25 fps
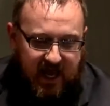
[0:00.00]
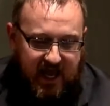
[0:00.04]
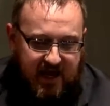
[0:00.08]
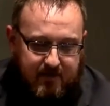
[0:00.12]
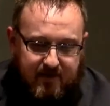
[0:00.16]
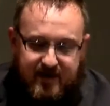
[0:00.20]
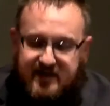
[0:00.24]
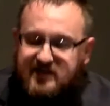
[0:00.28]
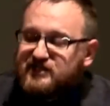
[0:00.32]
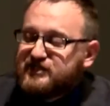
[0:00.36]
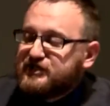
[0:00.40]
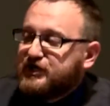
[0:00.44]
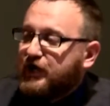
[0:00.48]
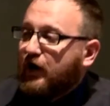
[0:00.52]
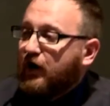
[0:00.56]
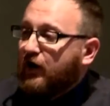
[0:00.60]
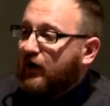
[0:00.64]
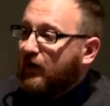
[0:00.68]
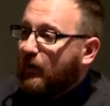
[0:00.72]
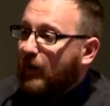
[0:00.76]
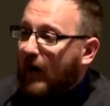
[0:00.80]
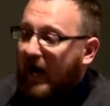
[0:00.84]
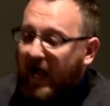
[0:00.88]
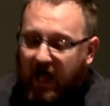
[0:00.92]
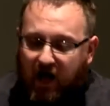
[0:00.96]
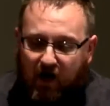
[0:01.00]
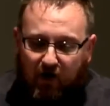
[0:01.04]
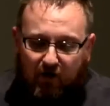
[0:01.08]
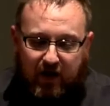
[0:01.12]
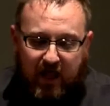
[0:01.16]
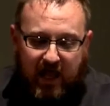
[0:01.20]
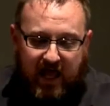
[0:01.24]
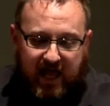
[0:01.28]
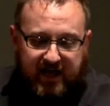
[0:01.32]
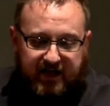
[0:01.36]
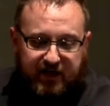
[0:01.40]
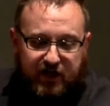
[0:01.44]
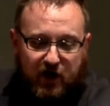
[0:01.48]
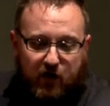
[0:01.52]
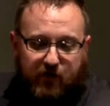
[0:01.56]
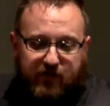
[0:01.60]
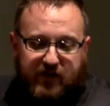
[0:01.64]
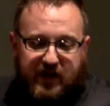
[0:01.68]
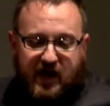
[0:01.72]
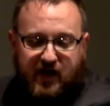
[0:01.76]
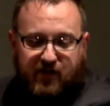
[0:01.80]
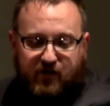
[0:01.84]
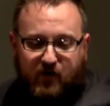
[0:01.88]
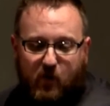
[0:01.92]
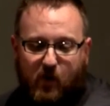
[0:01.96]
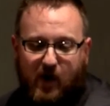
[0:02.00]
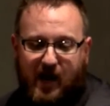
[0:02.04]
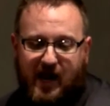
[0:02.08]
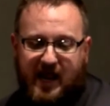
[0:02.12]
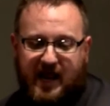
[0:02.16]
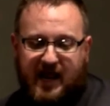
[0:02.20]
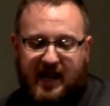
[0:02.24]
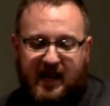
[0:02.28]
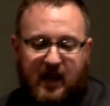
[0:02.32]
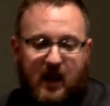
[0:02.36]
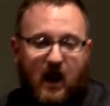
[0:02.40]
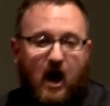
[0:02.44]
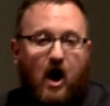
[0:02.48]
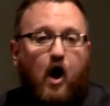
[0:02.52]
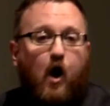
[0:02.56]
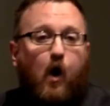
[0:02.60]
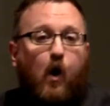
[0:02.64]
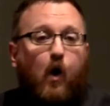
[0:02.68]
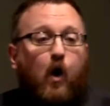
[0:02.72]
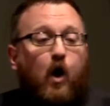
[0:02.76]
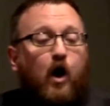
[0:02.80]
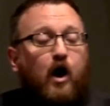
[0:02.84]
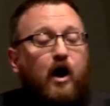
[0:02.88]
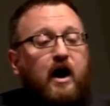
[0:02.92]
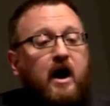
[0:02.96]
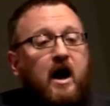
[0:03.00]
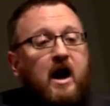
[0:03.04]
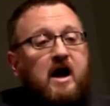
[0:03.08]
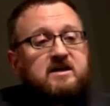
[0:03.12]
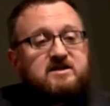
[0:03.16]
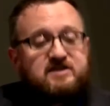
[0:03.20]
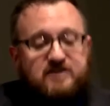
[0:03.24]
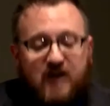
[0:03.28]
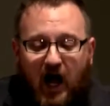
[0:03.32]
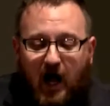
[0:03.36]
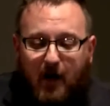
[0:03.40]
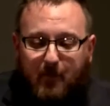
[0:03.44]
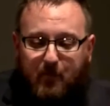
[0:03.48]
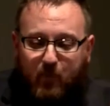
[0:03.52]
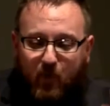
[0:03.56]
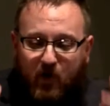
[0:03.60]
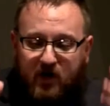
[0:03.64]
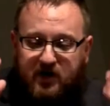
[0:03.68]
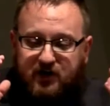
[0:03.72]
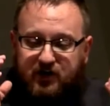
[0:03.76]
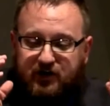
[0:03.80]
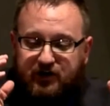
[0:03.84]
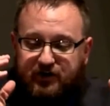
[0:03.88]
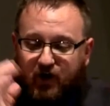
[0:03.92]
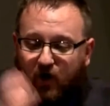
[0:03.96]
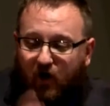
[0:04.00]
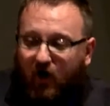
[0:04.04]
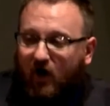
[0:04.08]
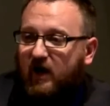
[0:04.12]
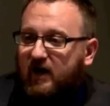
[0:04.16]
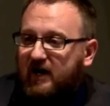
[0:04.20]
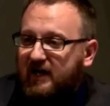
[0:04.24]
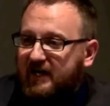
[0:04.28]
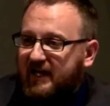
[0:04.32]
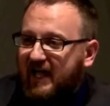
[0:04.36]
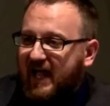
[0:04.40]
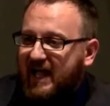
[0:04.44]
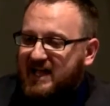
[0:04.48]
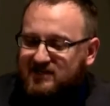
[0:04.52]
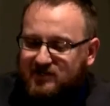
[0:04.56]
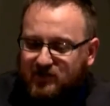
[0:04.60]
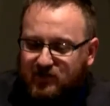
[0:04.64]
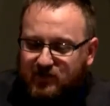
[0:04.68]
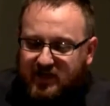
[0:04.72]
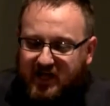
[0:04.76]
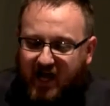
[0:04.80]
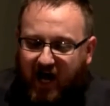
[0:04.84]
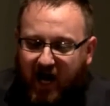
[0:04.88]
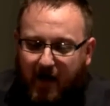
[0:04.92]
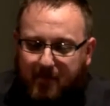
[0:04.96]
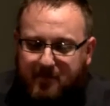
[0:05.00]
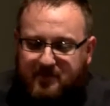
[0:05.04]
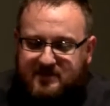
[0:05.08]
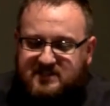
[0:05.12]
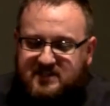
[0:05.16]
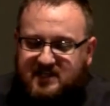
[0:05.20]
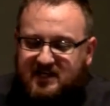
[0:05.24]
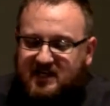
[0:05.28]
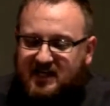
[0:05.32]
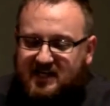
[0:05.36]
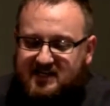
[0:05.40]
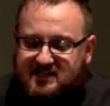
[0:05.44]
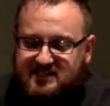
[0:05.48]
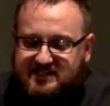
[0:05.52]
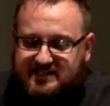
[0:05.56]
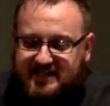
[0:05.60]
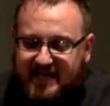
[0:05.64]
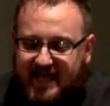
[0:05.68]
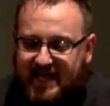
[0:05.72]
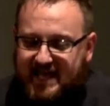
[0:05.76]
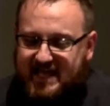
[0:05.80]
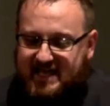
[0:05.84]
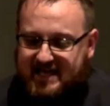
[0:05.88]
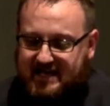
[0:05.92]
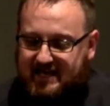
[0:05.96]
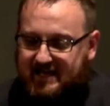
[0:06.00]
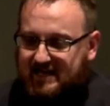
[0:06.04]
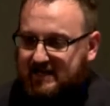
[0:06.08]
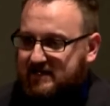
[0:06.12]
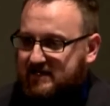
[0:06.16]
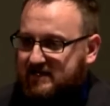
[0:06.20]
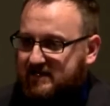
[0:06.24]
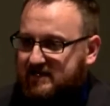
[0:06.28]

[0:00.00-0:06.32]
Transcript: It means turn around and go the other way, or stop what you're doing and do the opposite instead.